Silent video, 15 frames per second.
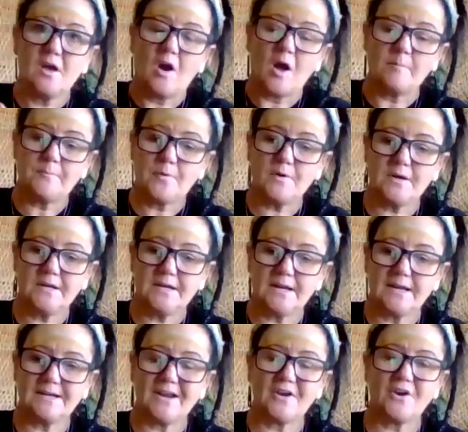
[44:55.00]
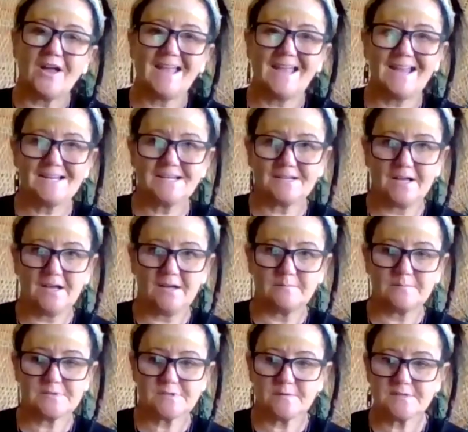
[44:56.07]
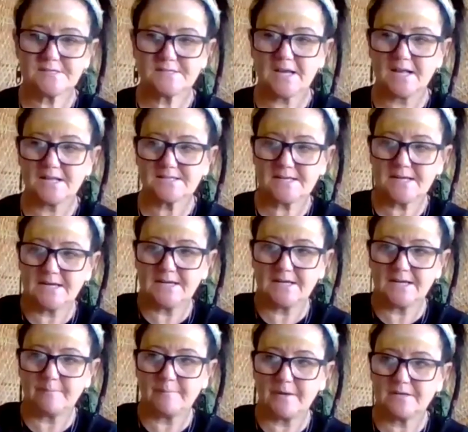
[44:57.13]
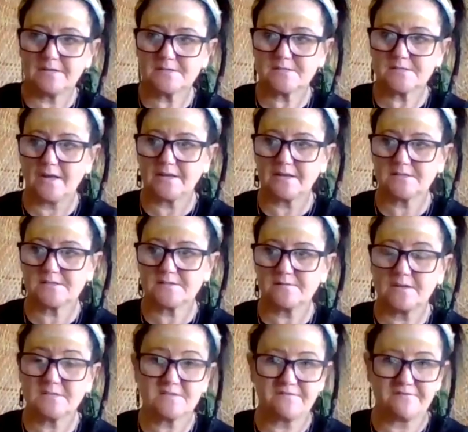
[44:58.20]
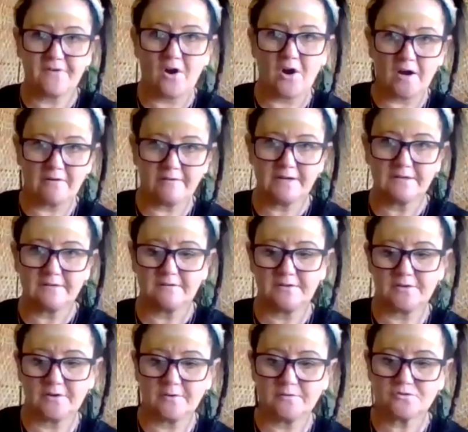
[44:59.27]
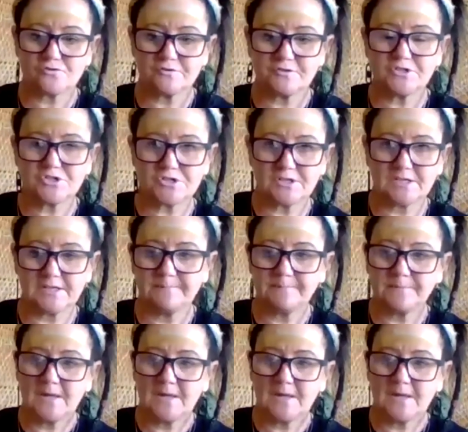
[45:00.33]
I put it in and I heat it up. So it starts heating up and it's like it's it's firing, you know, traditionally.